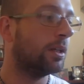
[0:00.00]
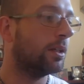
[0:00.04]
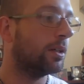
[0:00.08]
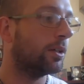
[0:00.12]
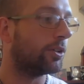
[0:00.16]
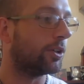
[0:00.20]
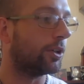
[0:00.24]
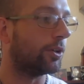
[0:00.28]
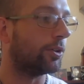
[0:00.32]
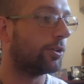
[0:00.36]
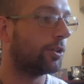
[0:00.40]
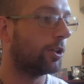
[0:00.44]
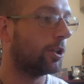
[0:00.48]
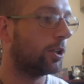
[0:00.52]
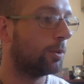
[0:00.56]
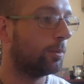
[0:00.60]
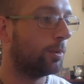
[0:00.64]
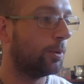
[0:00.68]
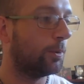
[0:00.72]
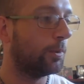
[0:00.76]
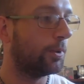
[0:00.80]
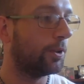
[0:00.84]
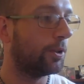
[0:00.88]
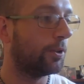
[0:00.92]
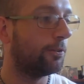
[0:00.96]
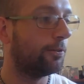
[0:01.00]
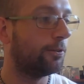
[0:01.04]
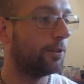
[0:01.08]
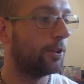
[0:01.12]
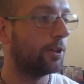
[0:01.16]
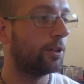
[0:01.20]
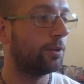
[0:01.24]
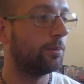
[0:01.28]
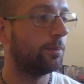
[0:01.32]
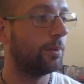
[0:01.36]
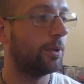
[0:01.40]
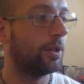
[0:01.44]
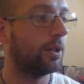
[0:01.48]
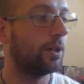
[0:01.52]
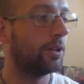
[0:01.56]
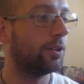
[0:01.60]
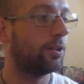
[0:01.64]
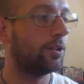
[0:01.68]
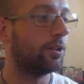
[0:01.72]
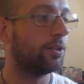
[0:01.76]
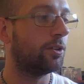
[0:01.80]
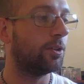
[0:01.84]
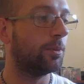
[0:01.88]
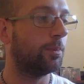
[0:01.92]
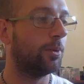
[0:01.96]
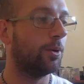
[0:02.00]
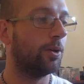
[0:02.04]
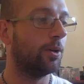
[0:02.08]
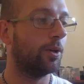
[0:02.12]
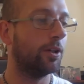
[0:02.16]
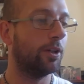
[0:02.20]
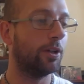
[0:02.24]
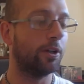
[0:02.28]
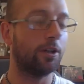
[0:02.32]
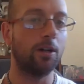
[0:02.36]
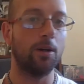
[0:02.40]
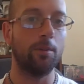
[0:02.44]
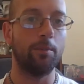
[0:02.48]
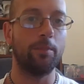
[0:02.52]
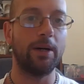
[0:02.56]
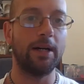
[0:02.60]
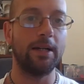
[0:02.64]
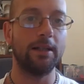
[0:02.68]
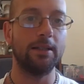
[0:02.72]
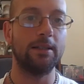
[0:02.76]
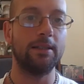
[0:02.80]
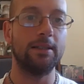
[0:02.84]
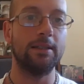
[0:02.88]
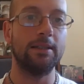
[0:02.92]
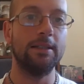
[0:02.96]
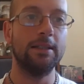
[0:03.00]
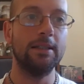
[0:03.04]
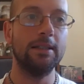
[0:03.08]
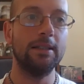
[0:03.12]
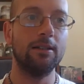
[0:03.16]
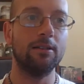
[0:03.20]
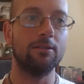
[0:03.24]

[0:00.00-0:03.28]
So Solomon was the first person to put the Kabbalah